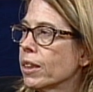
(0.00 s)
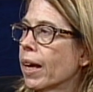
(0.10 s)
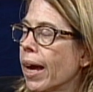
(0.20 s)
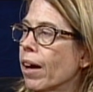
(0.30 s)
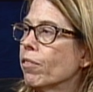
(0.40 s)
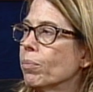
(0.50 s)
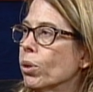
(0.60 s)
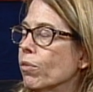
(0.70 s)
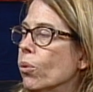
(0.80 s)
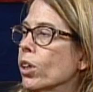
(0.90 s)
They have
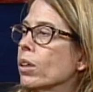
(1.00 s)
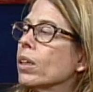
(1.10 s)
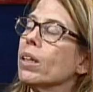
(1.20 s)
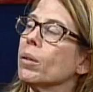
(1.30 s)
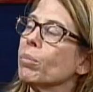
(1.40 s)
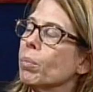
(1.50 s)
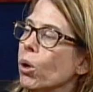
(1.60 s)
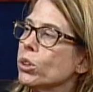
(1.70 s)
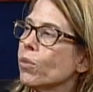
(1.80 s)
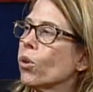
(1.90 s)
put forward in
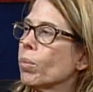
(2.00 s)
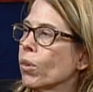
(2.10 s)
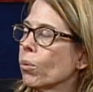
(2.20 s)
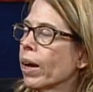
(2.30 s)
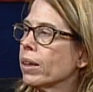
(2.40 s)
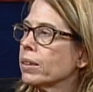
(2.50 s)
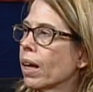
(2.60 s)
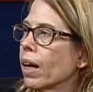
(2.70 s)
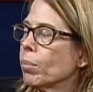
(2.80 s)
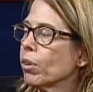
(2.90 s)
proposed form the regs
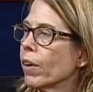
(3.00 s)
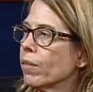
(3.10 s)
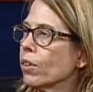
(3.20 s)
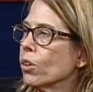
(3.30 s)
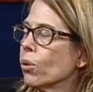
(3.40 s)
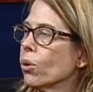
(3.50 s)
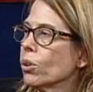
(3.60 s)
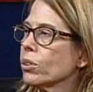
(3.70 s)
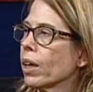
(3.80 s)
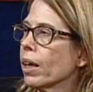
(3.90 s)
on preventive
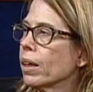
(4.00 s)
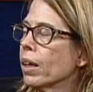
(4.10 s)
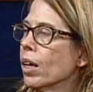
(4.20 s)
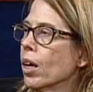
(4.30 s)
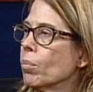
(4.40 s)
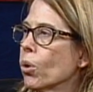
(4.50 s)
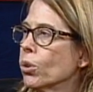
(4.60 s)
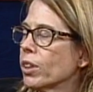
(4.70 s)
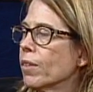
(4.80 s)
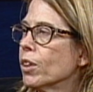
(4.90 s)
controls and
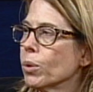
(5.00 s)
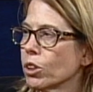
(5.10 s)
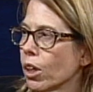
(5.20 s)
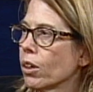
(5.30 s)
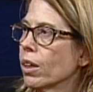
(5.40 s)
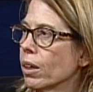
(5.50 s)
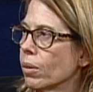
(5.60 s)
produce safety, which are